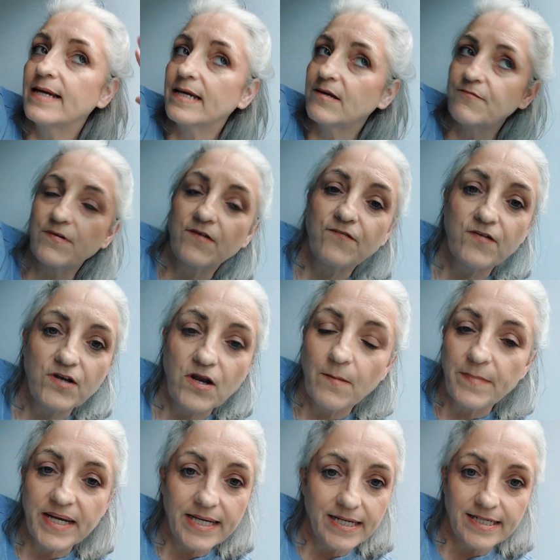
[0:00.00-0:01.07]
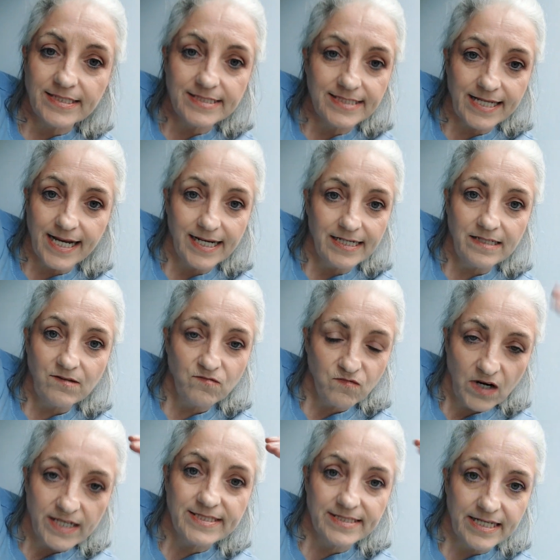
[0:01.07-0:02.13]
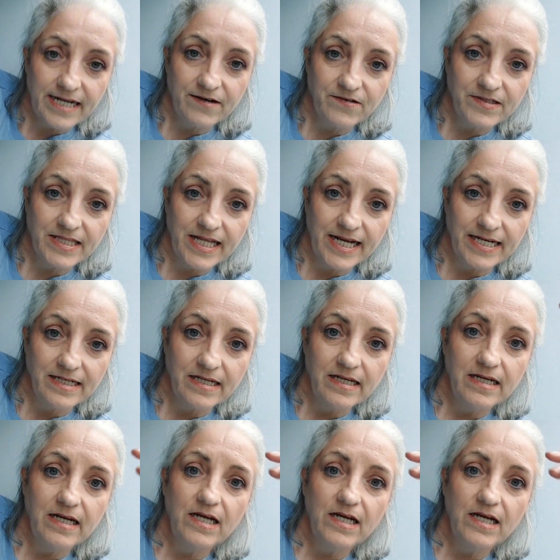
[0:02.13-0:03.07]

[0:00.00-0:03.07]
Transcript: even if you're not making a sale right there and then,